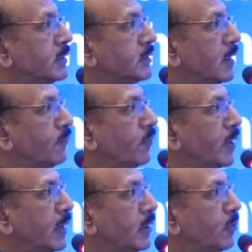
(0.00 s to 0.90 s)

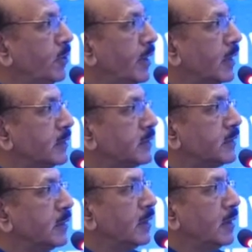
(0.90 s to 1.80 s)
Sulfonylureas
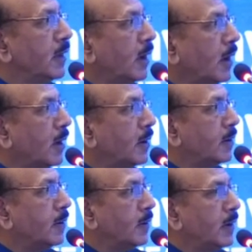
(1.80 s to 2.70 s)

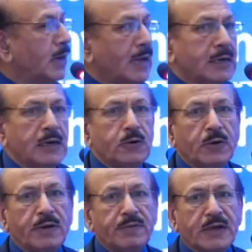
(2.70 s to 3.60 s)
are likely to
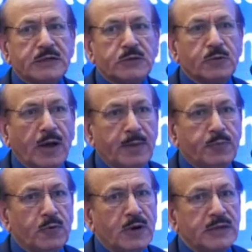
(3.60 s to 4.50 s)
give rise to
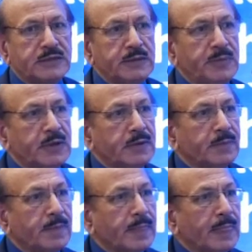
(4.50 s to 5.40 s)
hypoglycemia
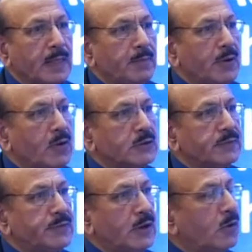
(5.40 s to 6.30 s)
because
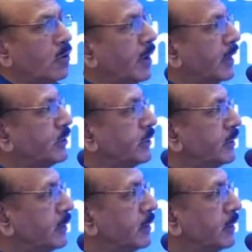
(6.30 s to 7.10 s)
of their long action.